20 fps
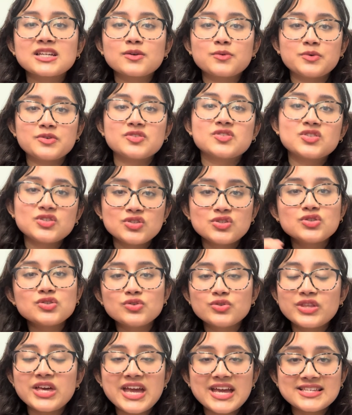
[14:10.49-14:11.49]
was to do
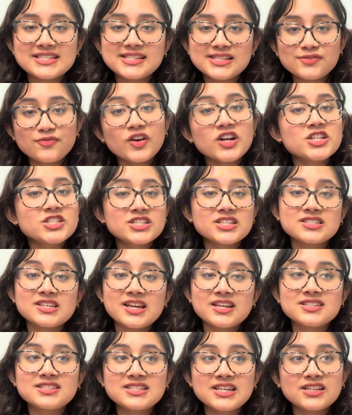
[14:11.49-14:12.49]
the essays first because I
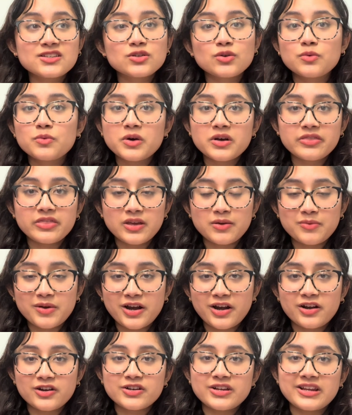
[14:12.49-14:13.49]
did know what they
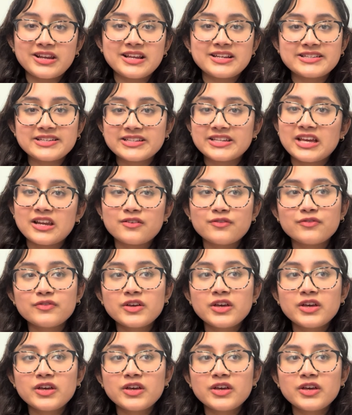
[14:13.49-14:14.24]
were and I did kind of